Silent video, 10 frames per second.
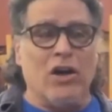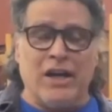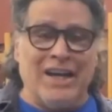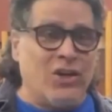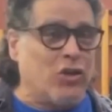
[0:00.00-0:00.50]

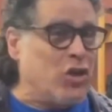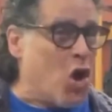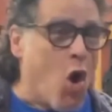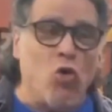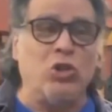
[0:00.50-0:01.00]
And the
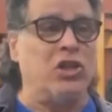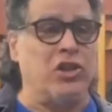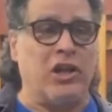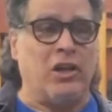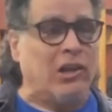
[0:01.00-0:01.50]
only
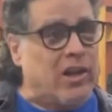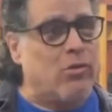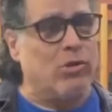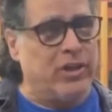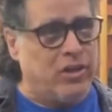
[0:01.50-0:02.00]
thing,
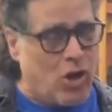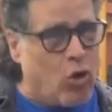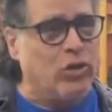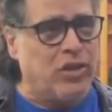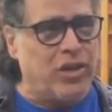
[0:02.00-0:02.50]
literally the
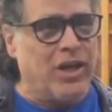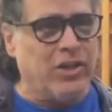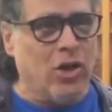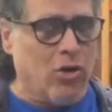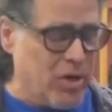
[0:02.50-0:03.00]
only thing I
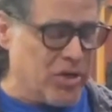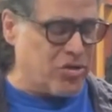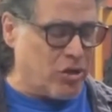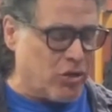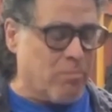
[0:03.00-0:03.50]
know is
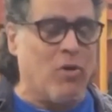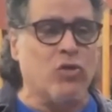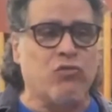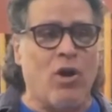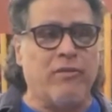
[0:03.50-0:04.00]
that they're
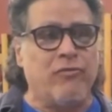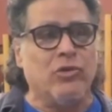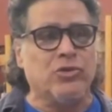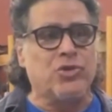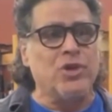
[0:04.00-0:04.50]
both
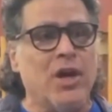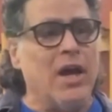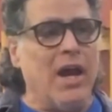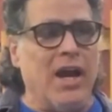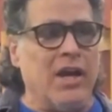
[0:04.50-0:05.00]
rifles
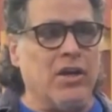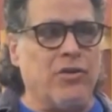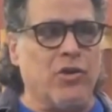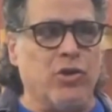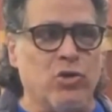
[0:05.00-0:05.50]
and
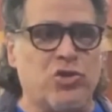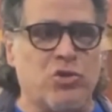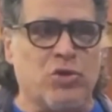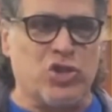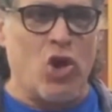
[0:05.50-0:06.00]
they're used to
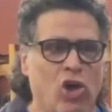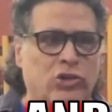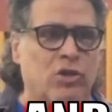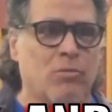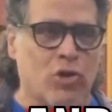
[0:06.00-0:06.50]
assault
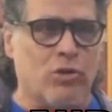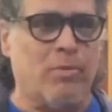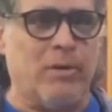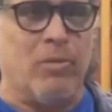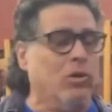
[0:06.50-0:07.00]
and murder
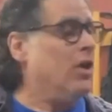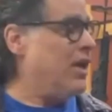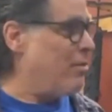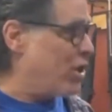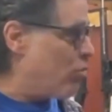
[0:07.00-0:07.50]
people.
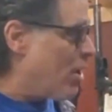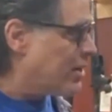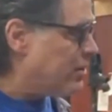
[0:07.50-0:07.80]
Am I correct?